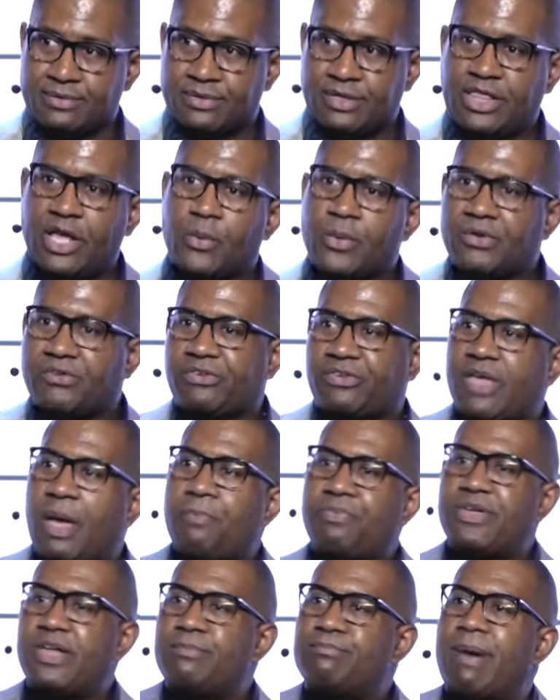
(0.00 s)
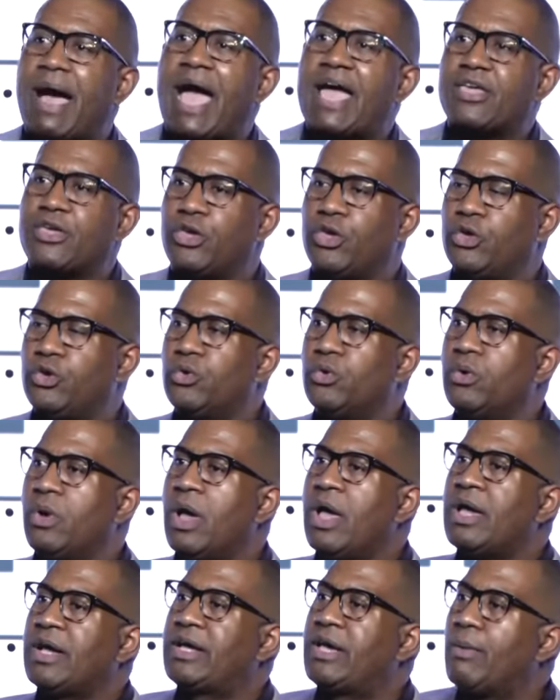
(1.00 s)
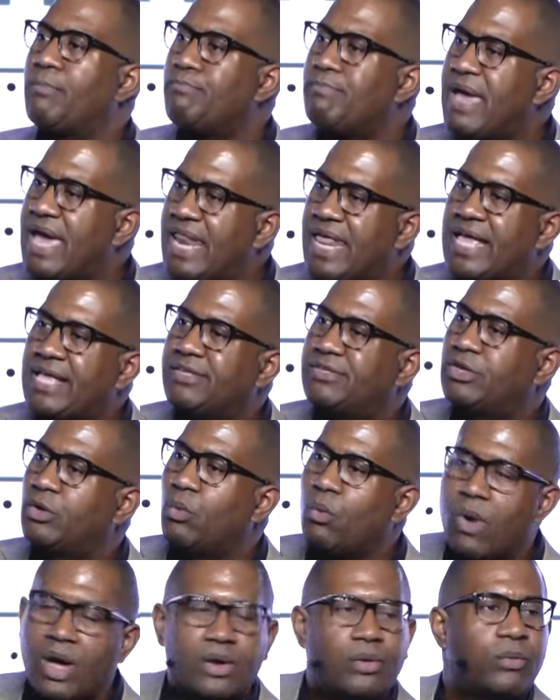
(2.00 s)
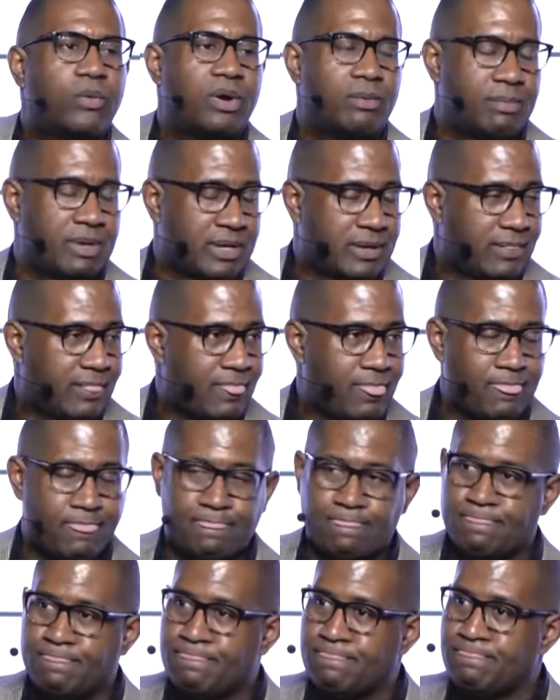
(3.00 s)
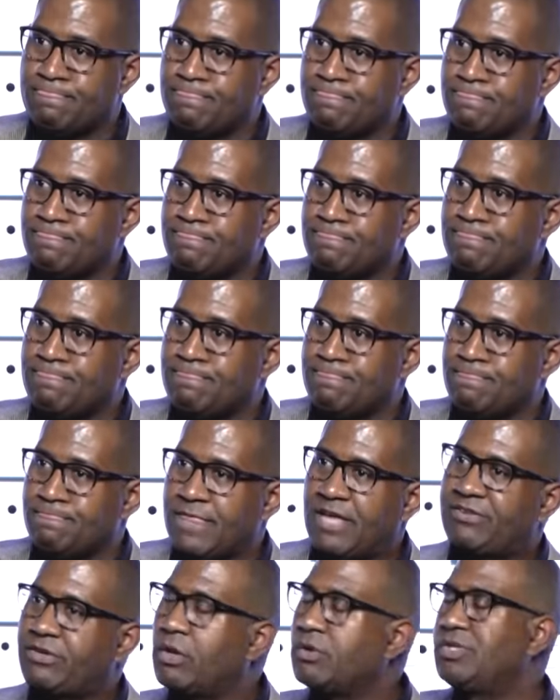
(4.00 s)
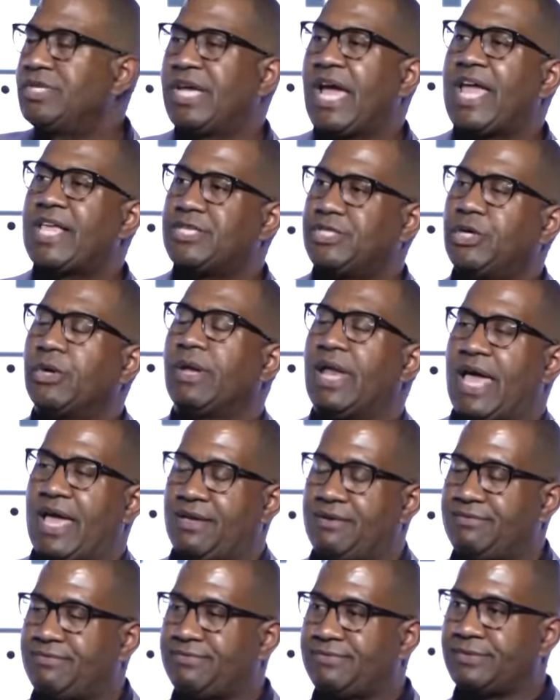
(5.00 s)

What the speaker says: That there was something by you committing to one woman that's going to change your life.